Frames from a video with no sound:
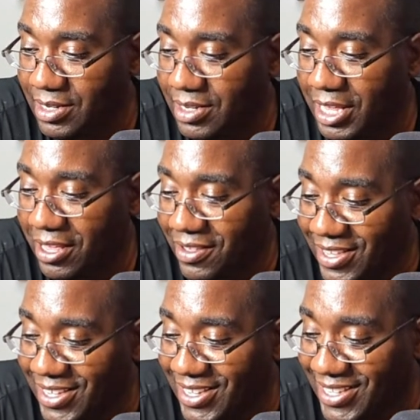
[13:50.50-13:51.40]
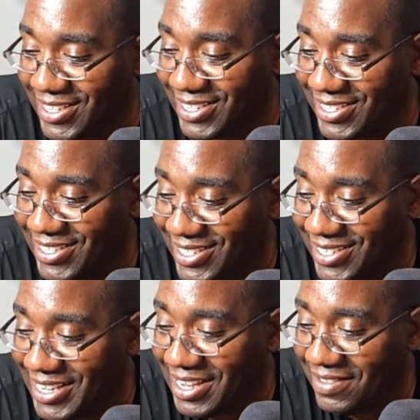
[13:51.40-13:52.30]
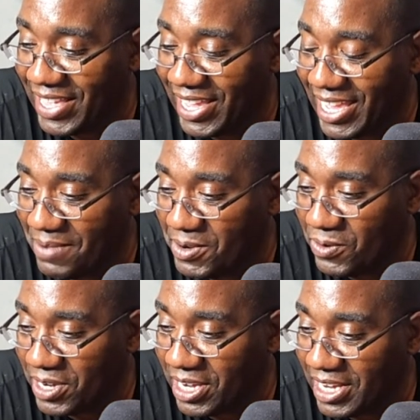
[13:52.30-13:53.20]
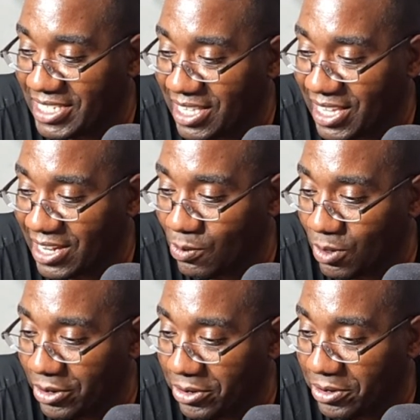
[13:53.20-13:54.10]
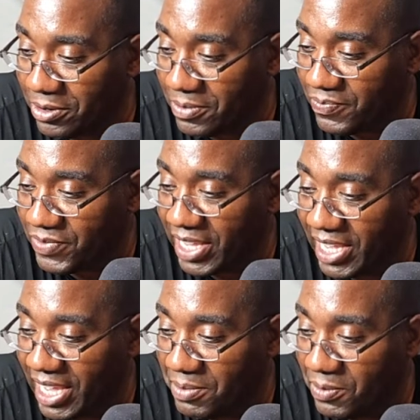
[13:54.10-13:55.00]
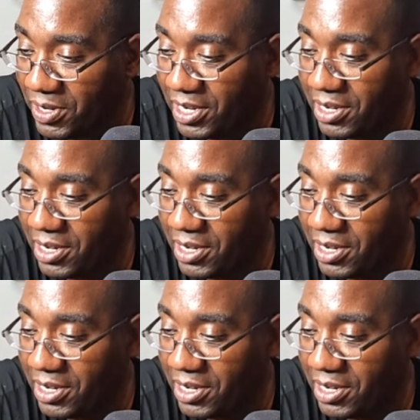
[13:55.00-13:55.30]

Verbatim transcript: that can't be right. That's a lot of water. That can't be right.